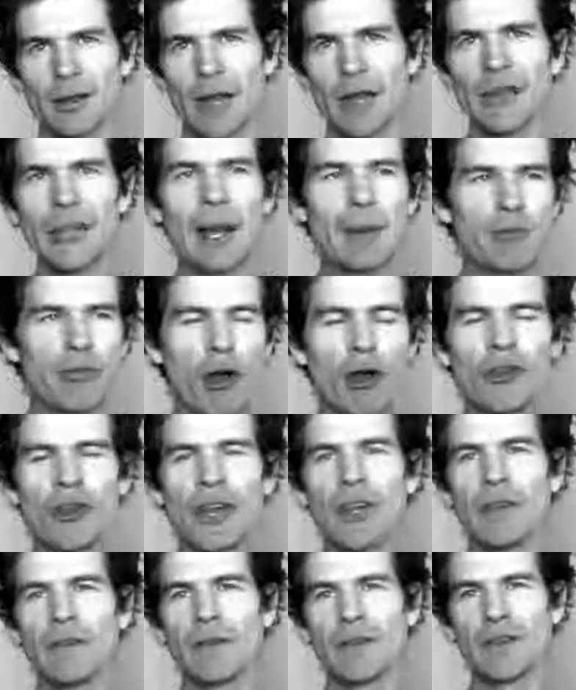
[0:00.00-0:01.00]
That's how
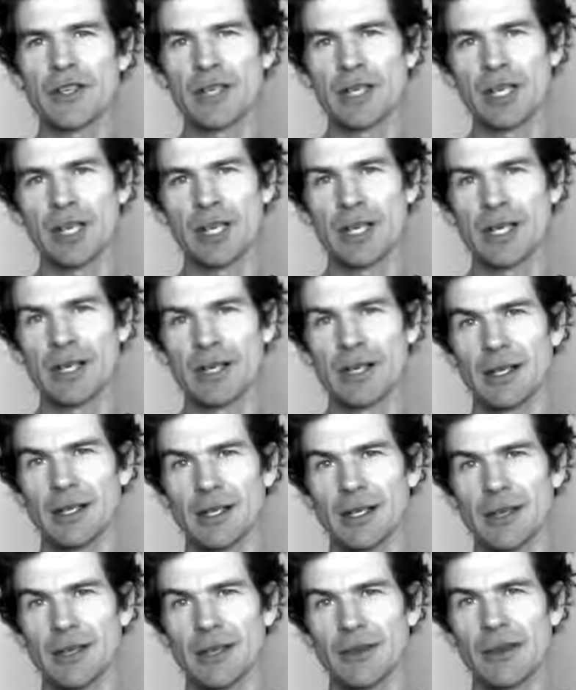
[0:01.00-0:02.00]
protein deficient you are.
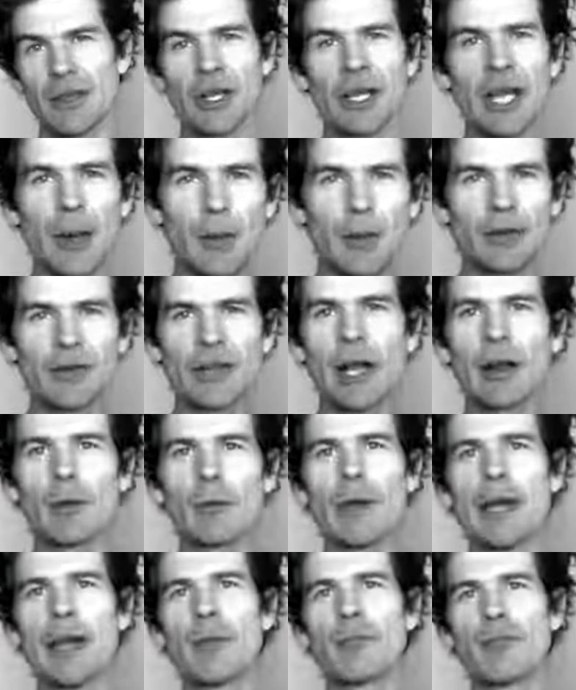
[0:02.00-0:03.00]
So you come and tell
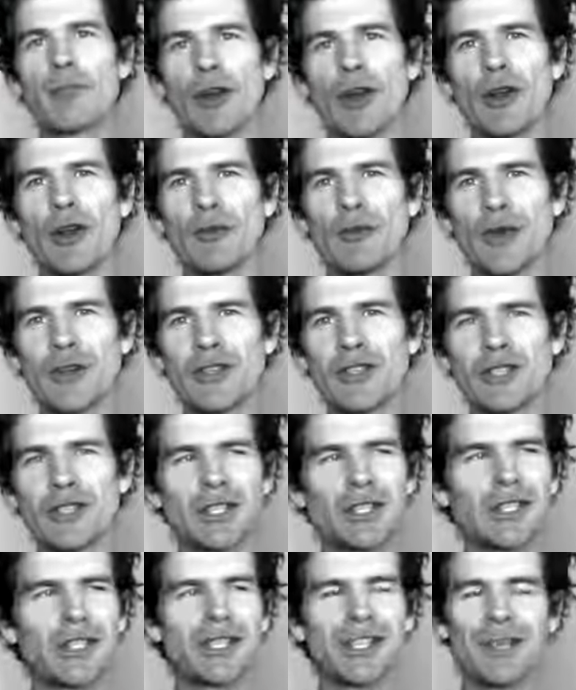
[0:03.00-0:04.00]
me I'm protein
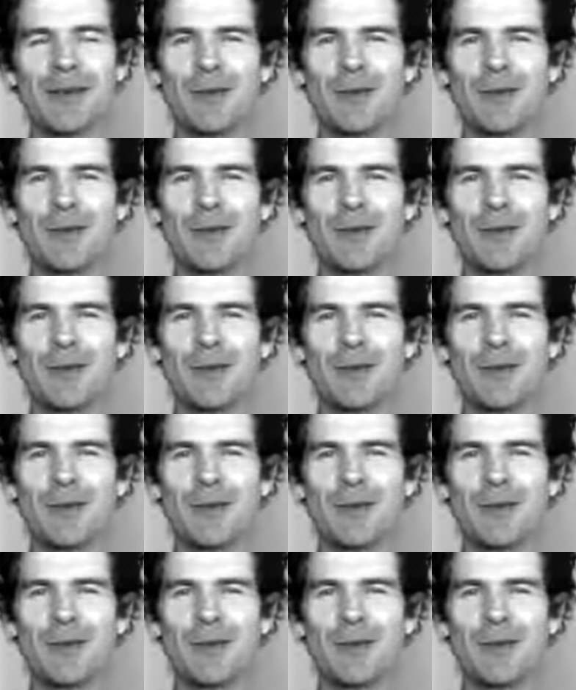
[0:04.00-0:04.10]
deficient,